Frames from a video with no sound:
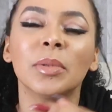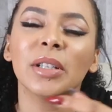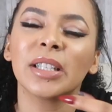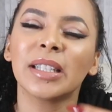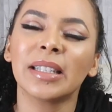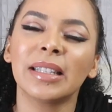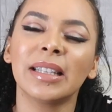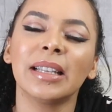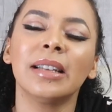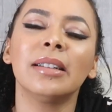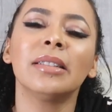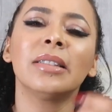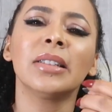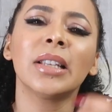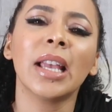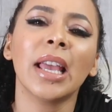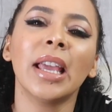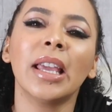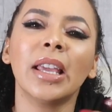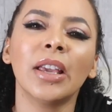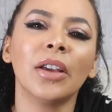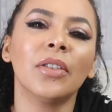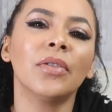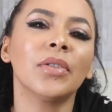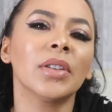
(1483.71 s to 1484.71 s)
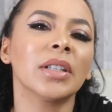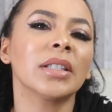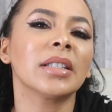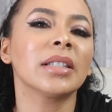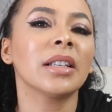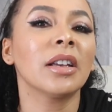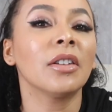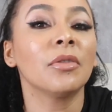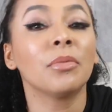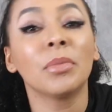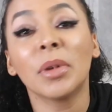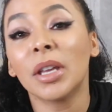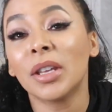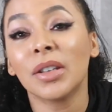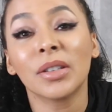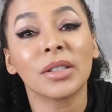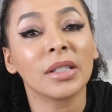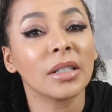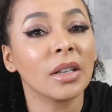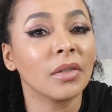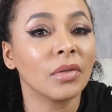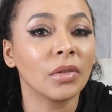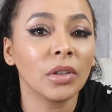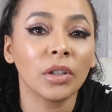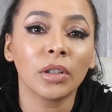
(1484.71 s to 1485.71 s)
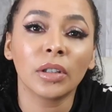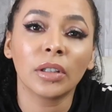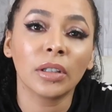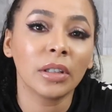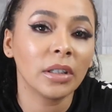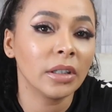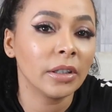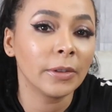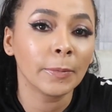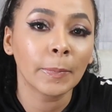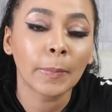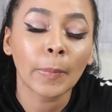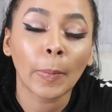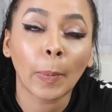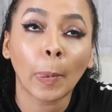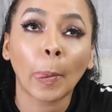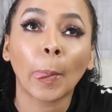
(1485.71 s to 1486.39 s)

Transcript: But still, take care of yourself, make yourself look good.